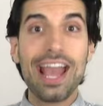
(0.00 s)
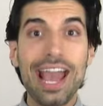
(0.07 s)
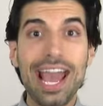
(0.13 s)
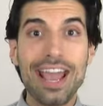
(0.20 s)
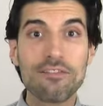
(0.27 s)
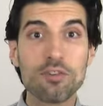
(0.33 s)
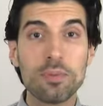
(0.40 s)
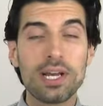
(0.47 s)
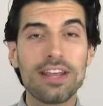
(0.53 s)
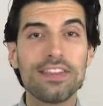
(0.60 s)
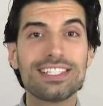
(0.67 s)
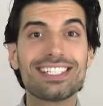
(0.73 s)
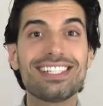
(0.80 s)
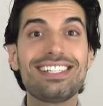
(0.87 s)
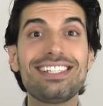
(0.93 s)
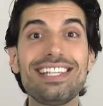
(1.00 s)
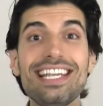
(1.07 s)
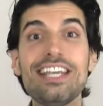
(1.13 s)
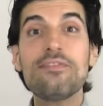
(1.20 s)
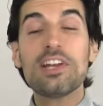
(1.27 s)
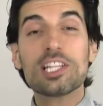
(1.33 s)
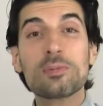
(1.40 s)
Hey everybody, this is
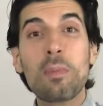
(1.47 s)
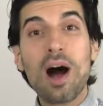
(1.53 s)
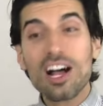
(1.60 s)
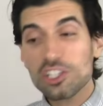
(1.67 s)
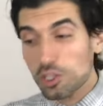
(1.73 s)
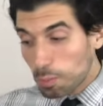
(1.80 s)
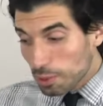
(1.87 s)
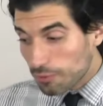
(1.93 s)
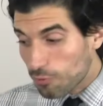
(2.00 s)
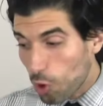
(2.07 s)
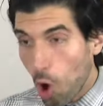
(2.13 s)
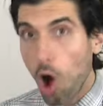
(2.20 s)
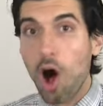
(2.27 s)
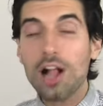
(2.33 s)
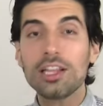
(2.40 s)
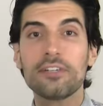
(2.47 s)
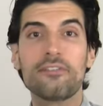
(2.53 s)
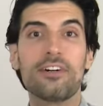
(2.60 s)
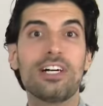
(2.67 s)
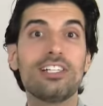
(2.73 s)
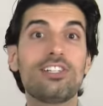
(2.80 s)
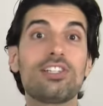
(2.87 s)
Steve, and it's possible for all of
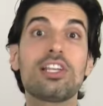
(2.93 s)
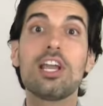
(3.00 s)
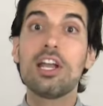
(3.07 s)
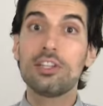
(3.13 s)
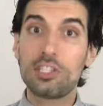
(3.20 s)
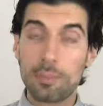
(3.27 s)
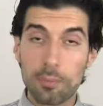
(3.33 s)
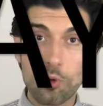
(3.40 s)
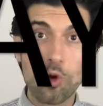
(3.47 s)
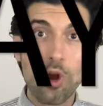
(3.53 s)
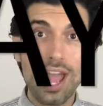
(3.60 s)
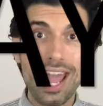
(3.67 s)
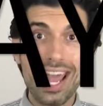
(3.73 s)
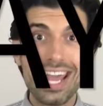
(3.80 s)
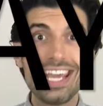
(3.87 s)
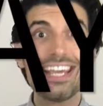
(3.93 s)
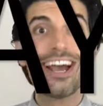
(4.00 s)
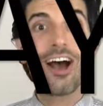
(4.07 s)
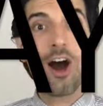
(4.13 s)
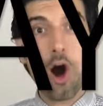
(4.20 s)
us to pray